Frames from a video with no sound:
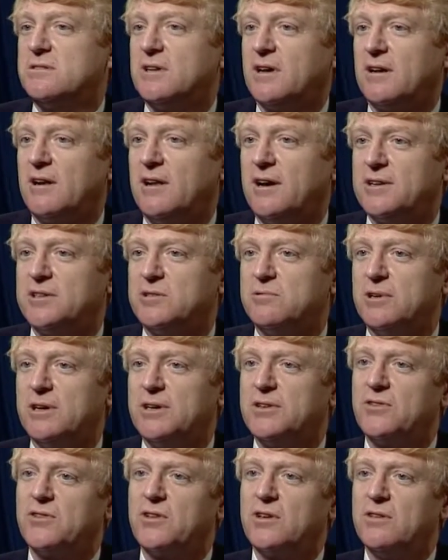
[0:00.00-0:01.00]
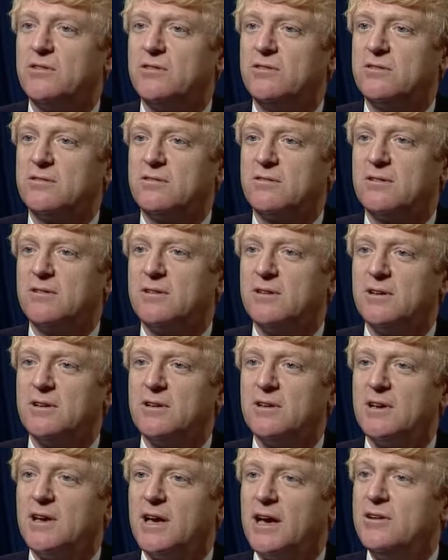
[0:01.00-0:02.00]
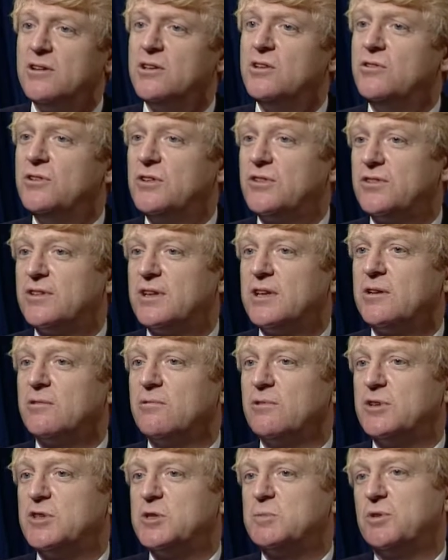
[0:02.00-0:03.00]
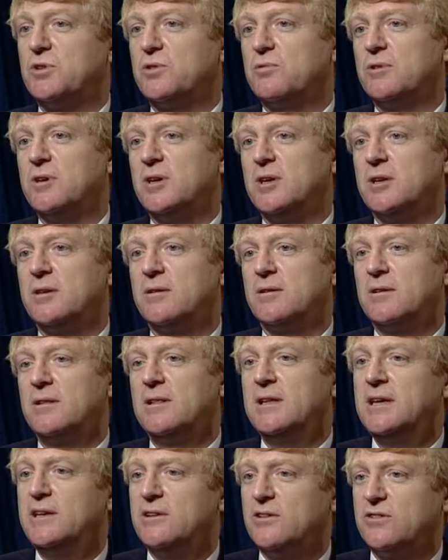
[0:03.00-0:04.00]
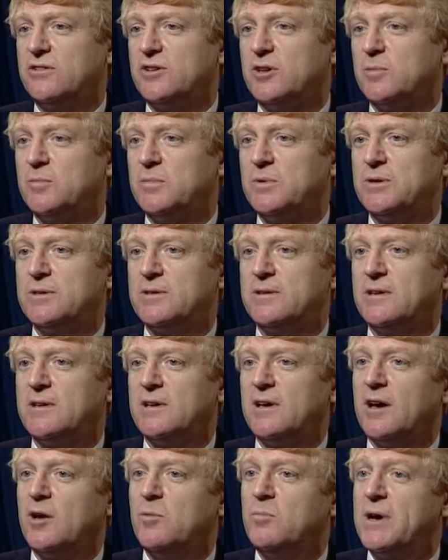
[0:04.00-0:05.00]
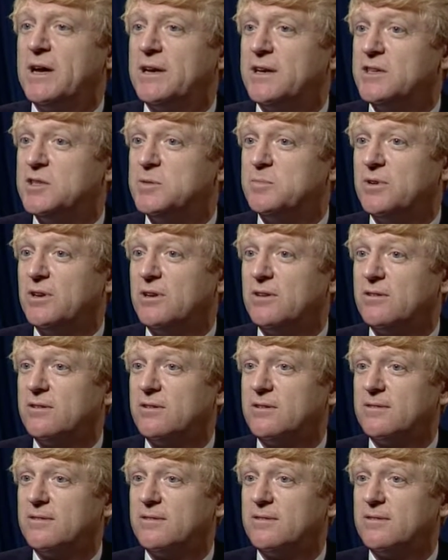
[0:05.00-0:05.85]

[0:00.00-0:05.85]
I'd like to ask is, how do you distinguish between leadership and management?